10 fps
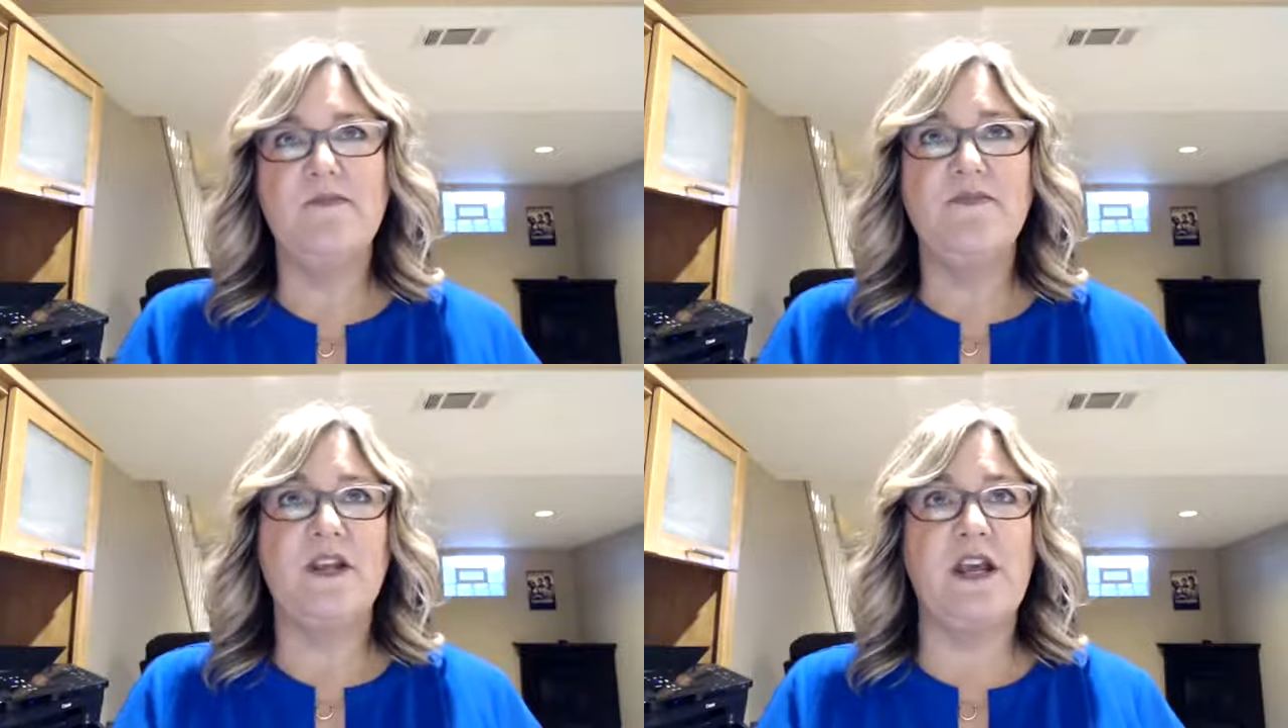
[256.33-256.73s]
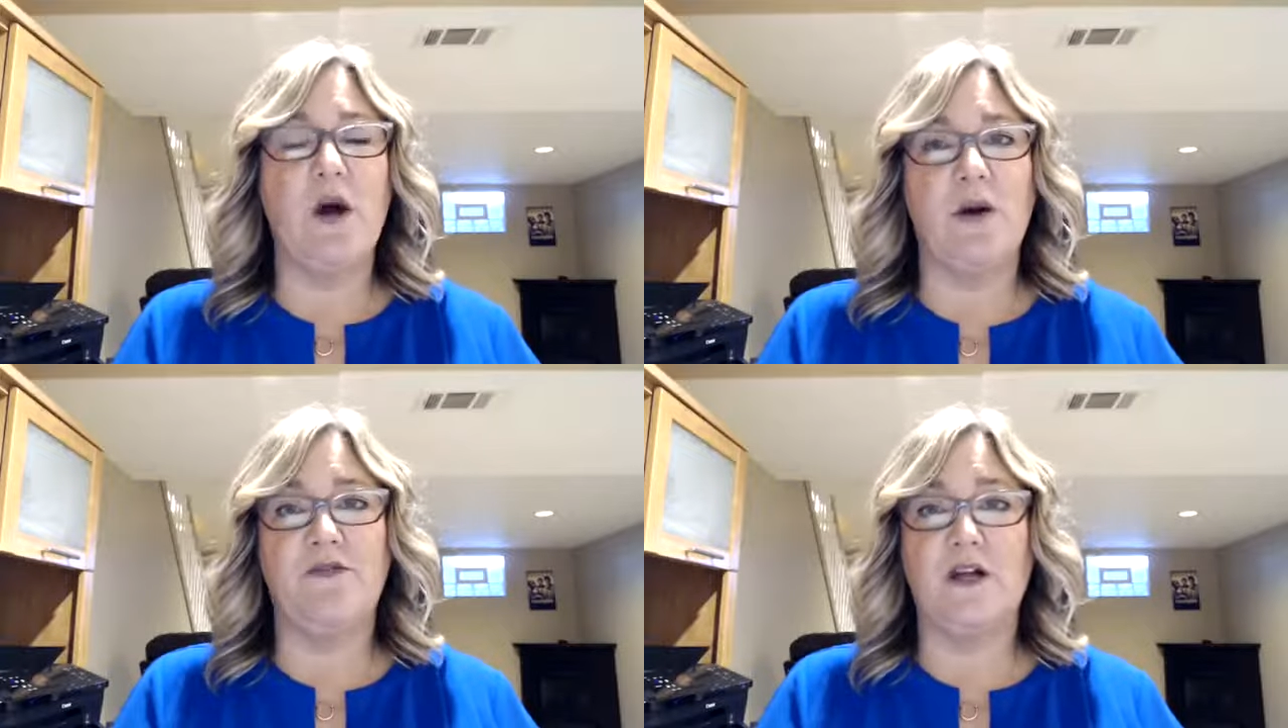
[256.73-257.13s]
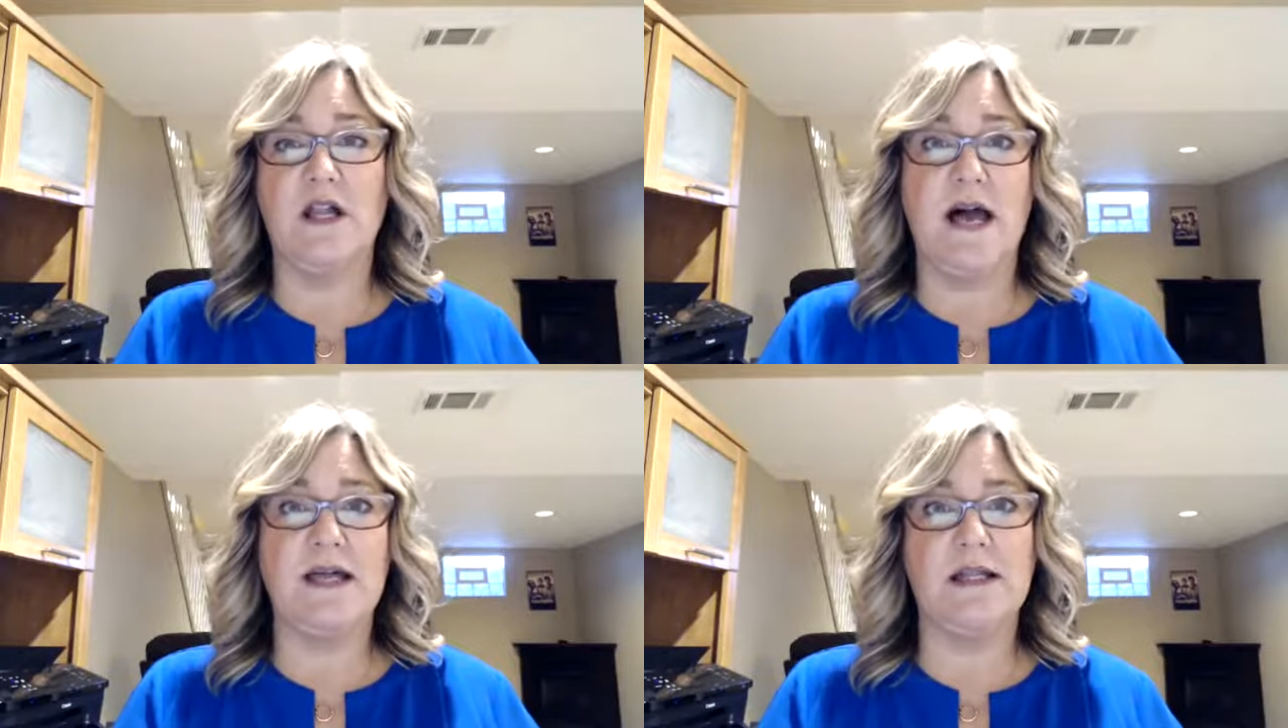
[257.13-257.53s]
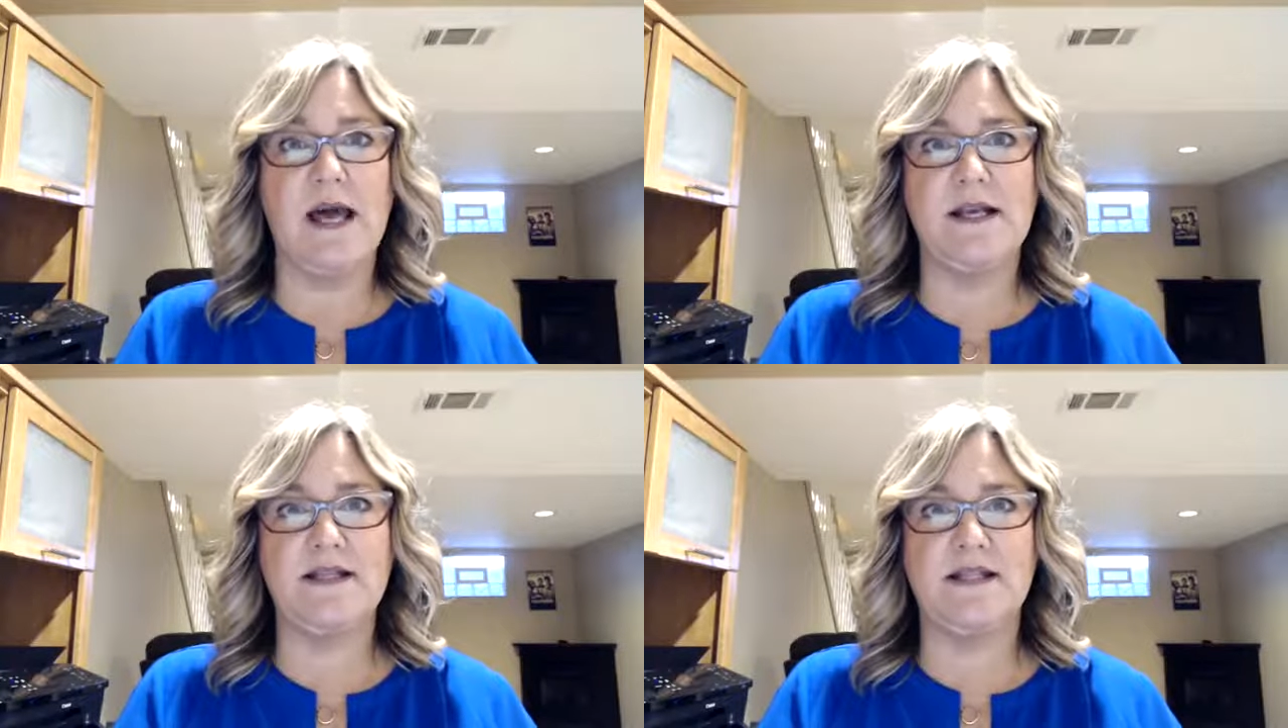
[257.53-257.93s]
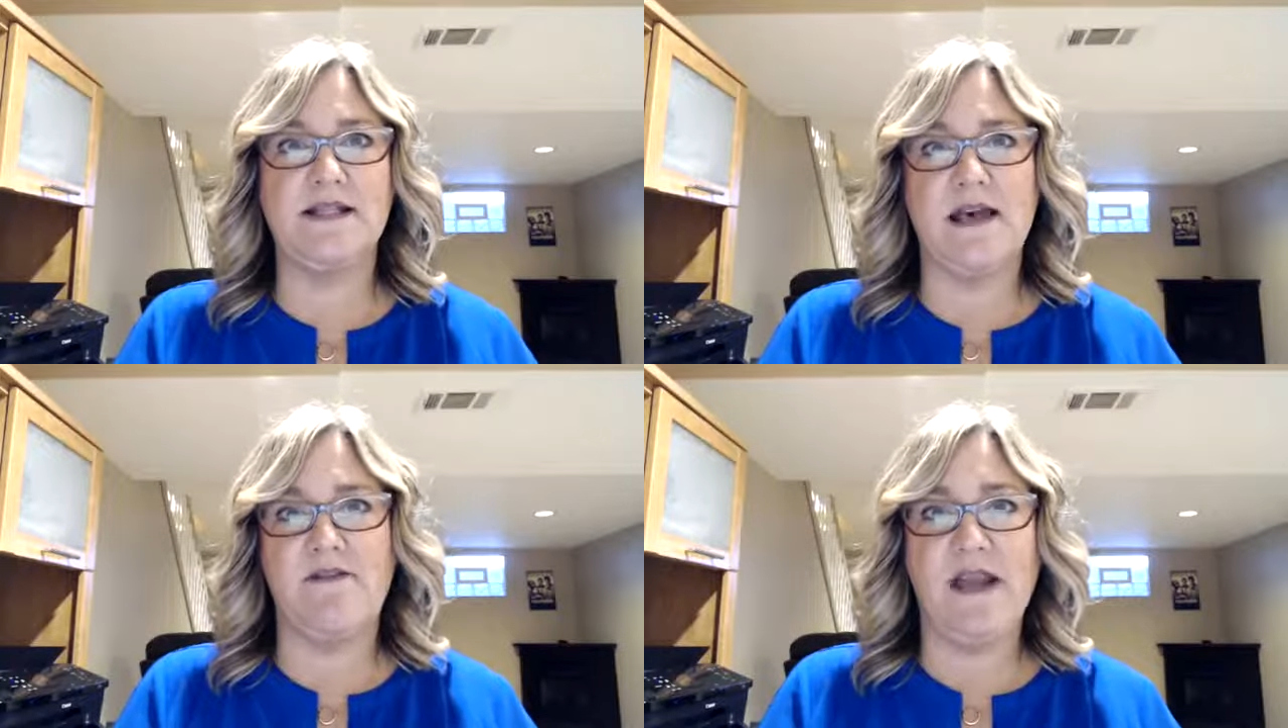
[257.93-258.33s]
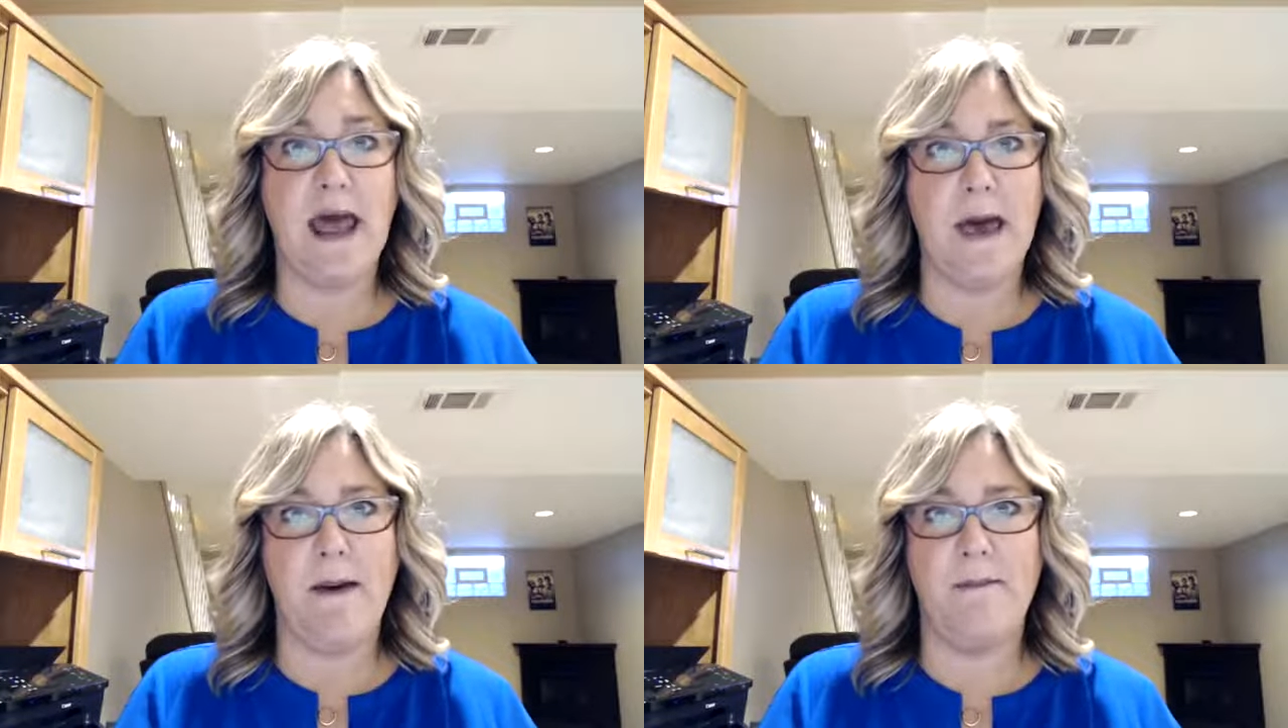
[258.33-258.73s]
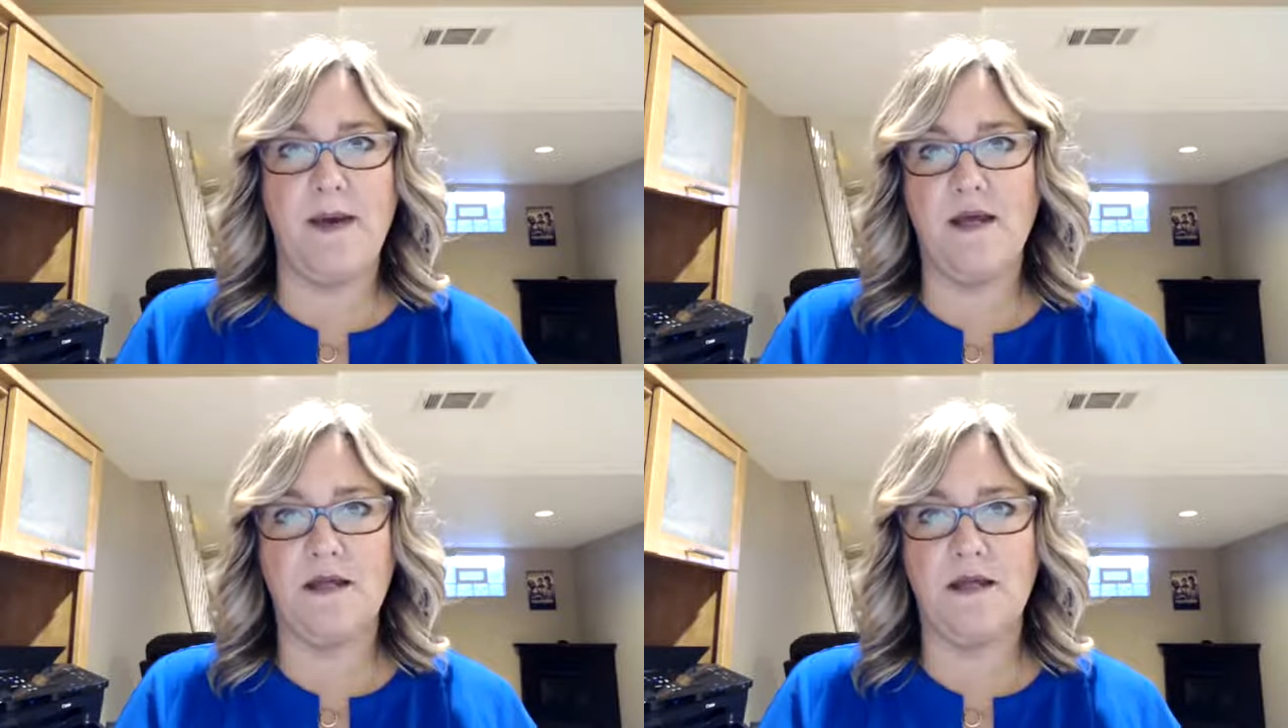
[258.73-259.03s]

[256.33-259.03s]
if a client likes the 7M,